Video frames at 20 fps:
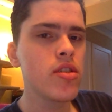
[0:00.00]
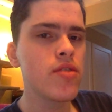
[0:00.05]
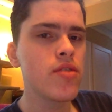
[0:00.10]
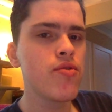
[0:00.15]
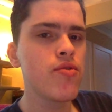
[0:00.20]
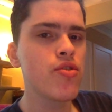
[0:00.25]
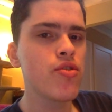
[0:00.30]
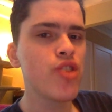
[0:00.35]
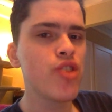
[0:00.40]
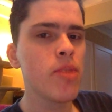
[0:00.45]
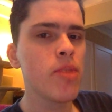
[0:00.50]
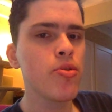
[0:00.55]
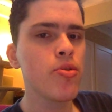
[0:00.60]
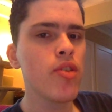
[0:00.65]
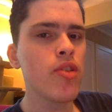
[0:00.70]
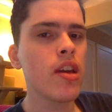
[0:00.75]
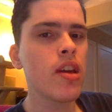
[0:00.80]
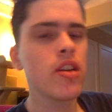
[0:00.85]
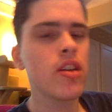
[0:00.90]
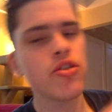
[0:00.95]
For example,
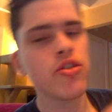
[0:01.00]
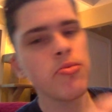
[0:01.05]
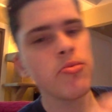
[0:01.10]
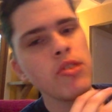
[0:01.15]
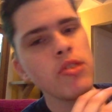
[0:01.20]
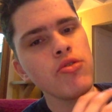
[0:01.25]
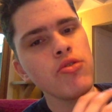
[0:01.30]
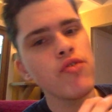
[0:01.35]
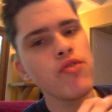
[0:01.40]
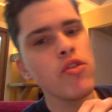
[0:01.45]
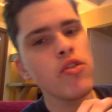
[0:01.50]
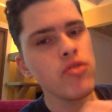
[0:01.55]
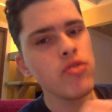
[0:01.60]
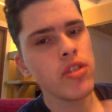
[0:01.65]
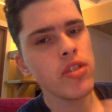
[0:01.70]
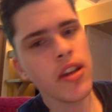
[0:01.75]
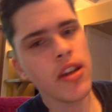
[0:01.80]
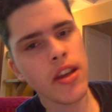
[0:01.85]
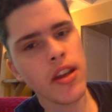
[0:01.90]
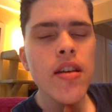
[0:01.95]
they can also be used for
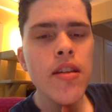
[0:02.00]
OCD.